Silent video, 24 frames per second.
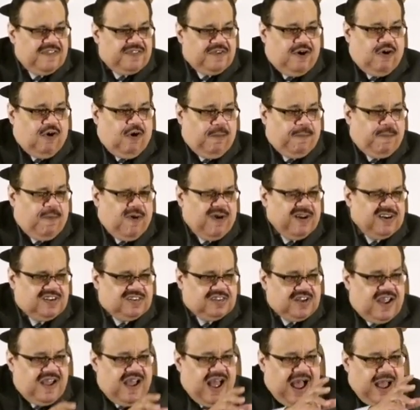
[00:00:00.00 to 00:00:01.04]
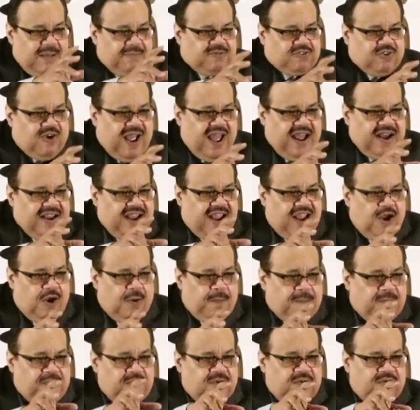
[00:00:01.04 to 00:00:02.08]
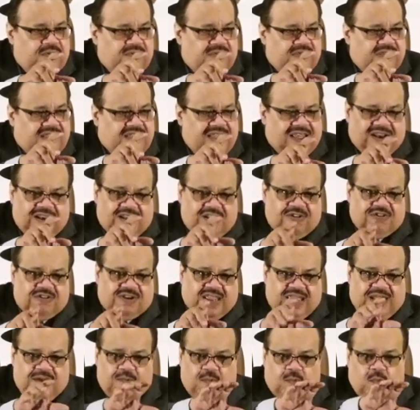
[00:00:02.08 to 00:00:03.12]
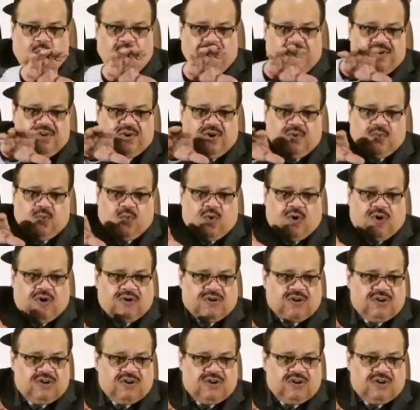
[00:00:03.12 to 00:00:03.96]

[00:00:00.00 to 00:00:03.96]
the whole point is I'm trying to help you get a look at what your world